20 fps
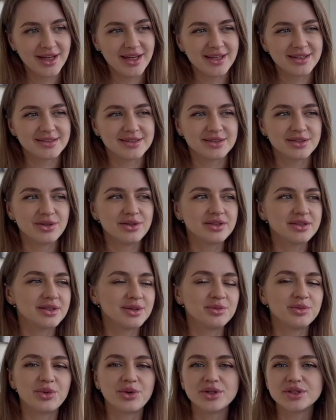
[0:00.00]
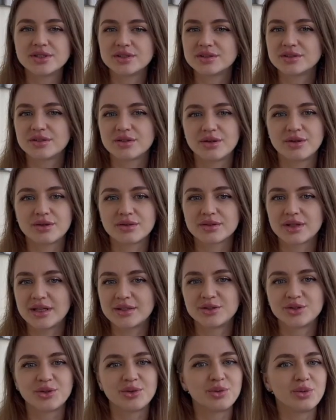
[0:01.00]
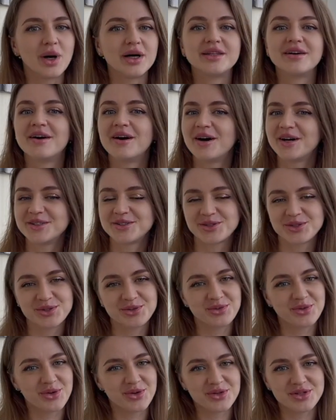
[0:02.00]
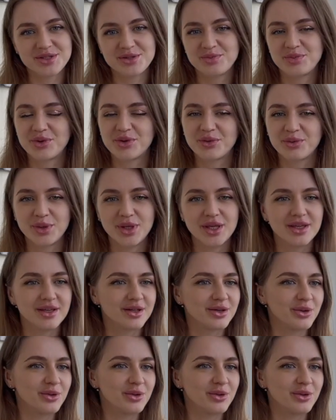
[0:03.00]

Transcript: It's not important to learn, 100 words per week